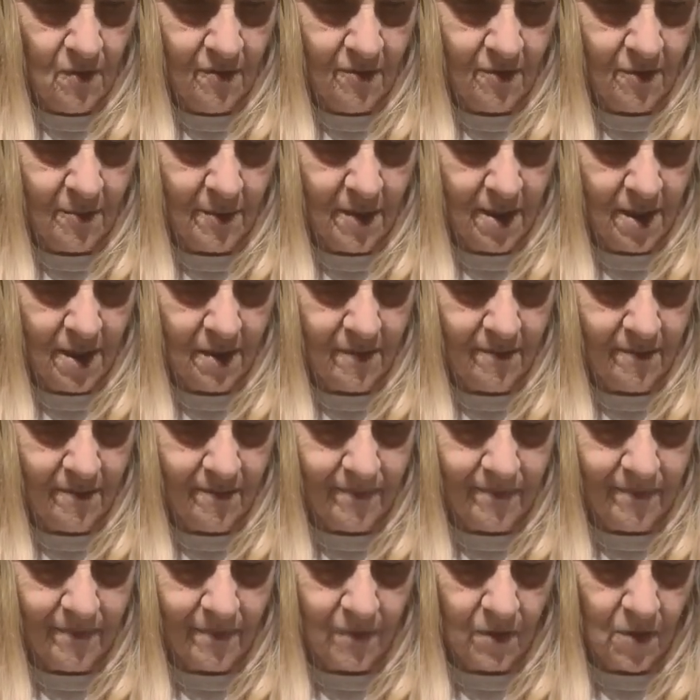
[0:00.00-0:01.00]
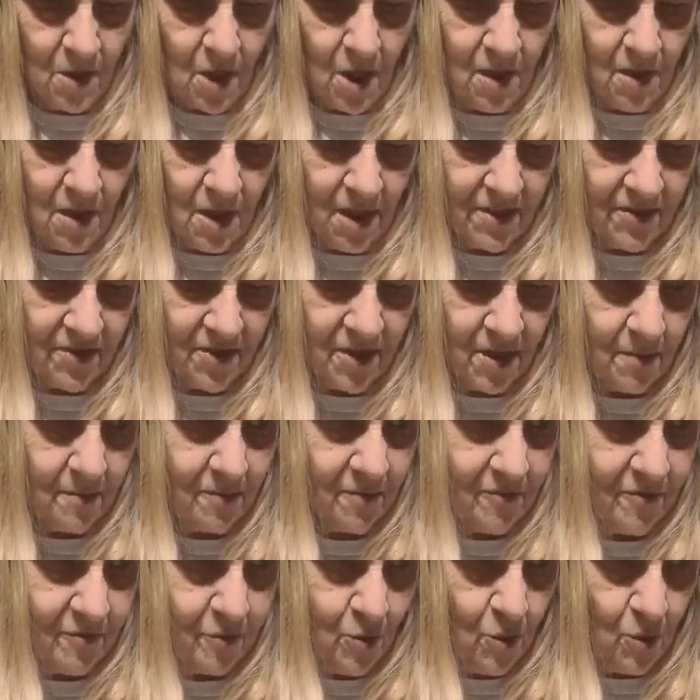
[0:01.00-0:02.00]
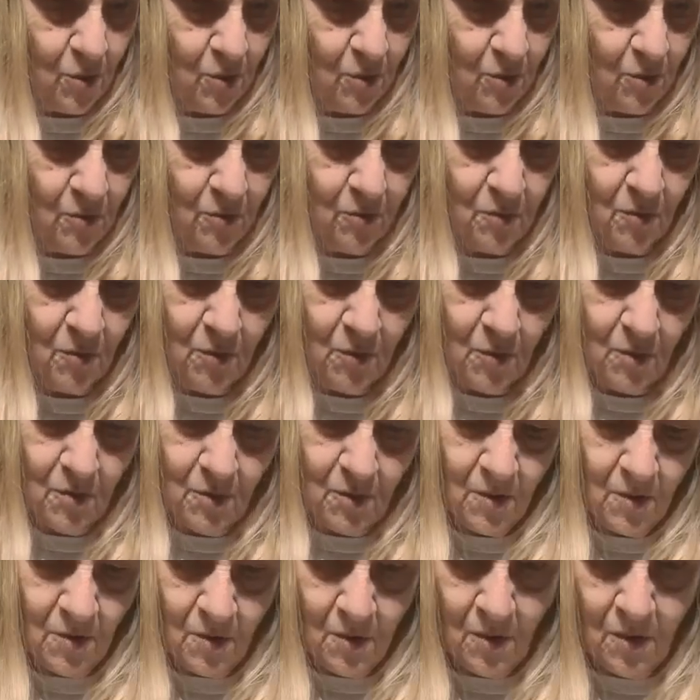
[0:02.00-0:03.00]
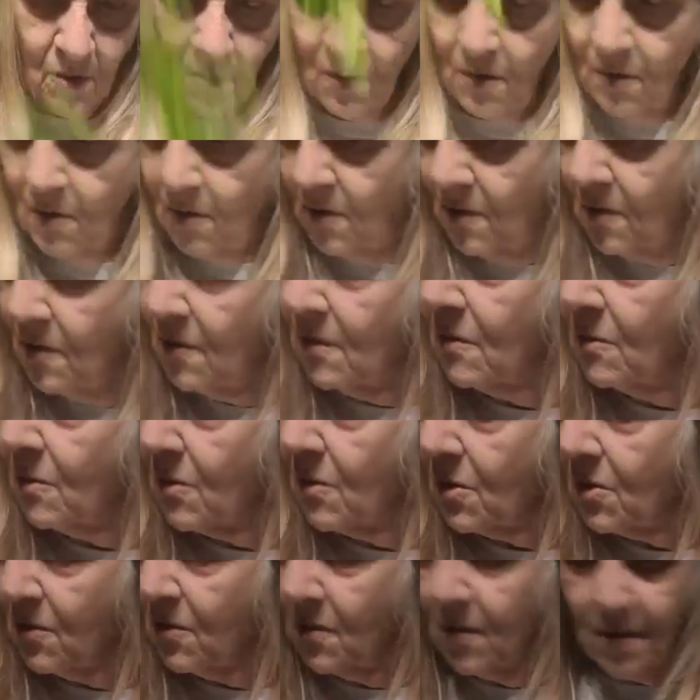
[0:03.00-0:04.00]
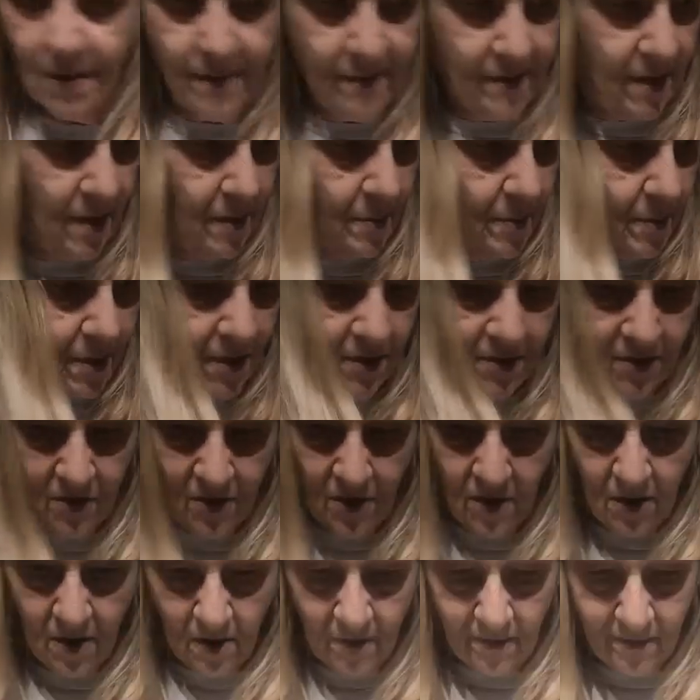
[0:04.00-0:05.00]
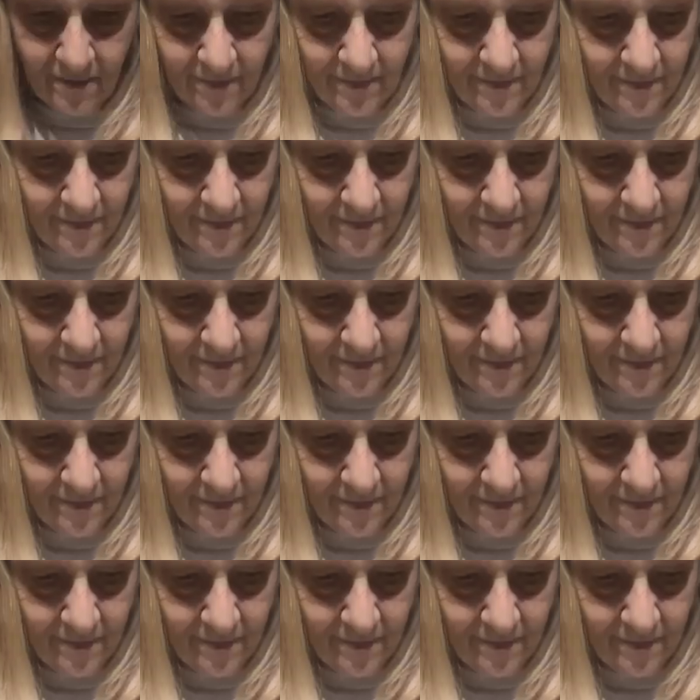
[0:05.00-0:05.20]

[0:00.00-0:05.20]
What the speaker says: For me, I like something full. We're going to leave that piece there.